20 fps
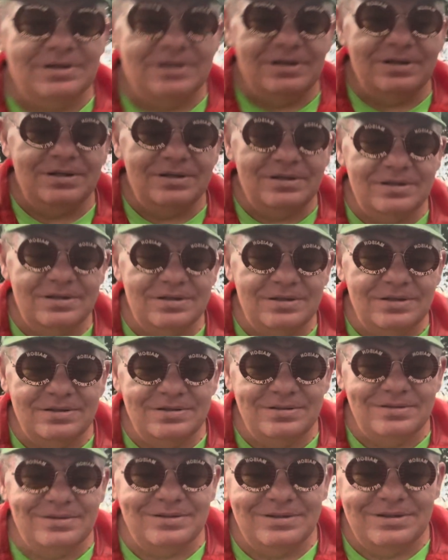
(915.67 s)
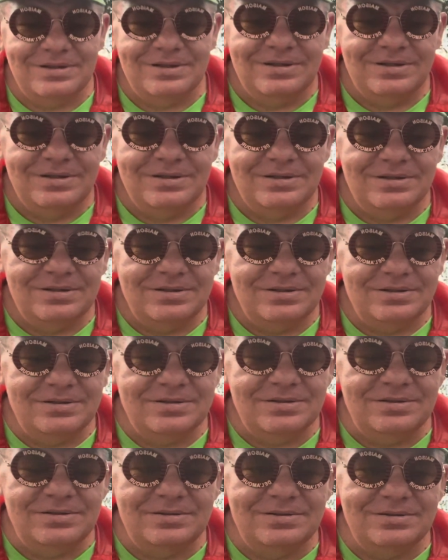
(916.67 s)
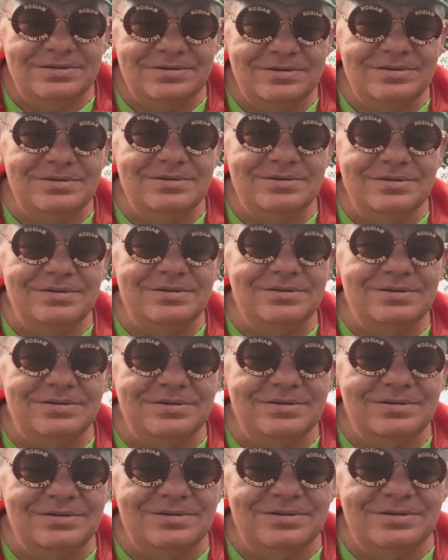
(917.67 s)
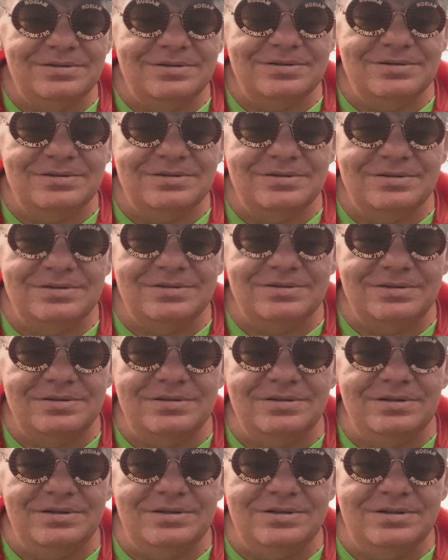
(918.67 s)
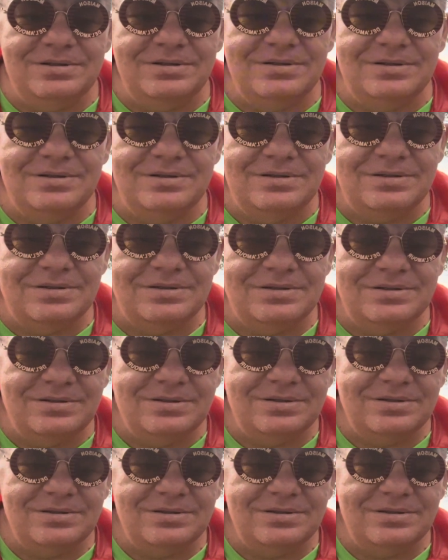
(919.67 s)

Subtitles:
[no speech]